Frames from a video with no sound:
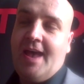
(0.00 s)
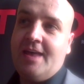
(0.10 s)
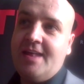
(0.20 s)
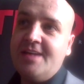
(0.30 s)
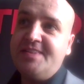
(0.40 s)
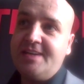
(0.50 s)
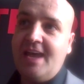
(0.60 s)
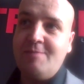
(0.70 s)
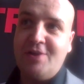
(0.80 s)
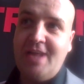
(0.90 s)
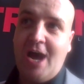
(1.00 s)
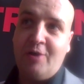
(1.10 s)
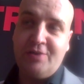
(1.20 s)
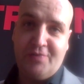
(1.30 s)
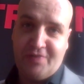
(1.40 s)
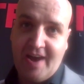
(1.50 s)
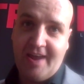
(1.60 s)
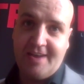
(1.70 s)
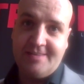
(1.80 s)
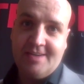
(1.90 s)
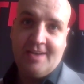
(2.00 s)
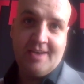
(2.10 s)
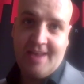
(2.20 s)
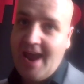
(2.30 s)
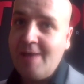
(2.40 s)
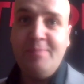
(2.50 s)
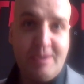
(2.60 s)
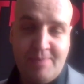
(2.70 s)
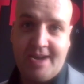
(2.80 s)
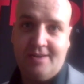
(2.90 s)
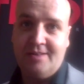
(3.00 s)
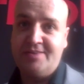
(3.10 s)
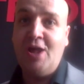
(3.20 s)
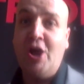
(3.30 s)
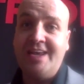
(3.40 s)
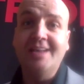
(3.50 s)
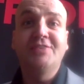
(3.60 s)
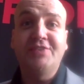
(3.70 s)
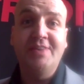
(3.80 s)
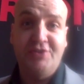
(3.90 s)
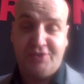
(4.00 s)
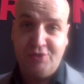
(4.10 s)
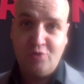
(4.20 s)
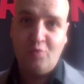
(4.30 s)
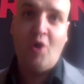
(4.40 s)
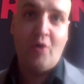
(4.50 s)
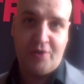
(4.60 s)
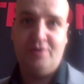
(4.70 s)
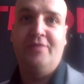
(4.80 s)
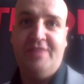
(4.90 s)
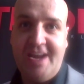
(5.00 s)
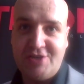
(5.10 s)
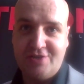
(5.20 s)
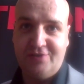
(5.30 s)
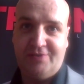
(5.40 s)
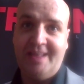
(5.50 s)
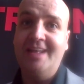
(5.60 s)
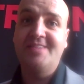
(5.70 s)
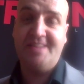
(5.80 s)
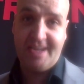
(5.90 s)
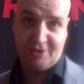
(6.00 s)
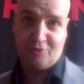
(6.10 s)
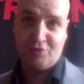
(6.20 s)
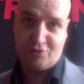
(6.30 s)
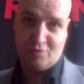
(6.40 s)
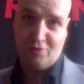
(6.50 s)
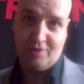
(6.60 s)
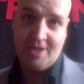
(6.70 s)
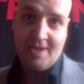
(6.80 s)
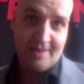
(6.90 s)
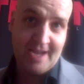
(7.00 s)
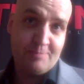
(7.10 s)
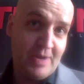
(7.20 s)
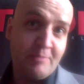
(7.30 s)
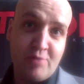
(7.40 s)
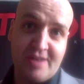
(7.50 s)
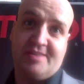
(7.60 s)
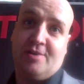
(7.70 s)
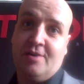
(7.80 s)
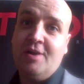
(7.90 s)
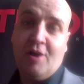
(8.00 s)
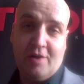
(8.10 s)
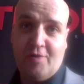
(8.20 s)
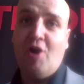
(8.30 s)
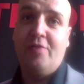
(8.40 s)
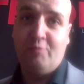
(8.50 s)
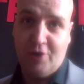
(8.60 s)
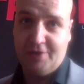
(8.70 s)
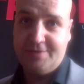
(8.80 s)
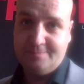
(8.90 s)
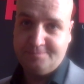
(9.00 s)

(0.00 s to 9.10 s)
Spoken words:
And as a gamer now, you fight in epic battles against this new order of nations that has taken control like Big Brother of all the world.